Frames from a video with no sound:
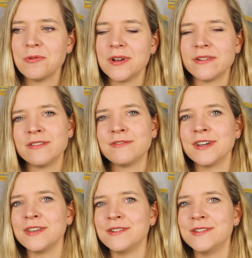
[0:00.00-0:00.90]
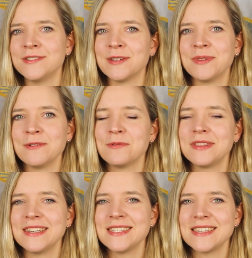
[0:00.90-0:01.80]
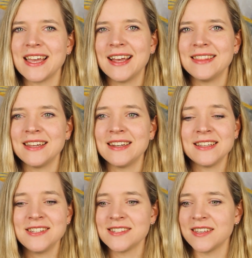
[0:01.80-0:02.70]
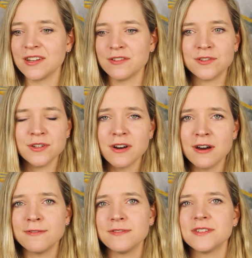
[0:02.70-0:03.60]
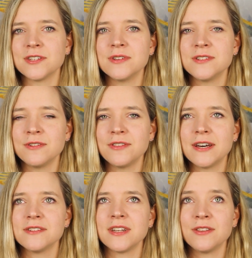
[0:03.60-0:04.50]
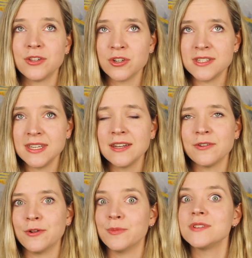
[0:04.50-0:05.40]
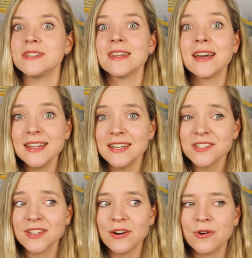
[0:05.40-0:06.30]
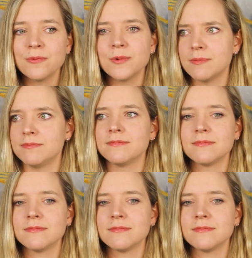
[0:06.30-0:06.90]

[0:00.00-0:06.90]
wonder if I could do something with this. And then it just kind of took off. So in 2013, almost 9 years ago, well,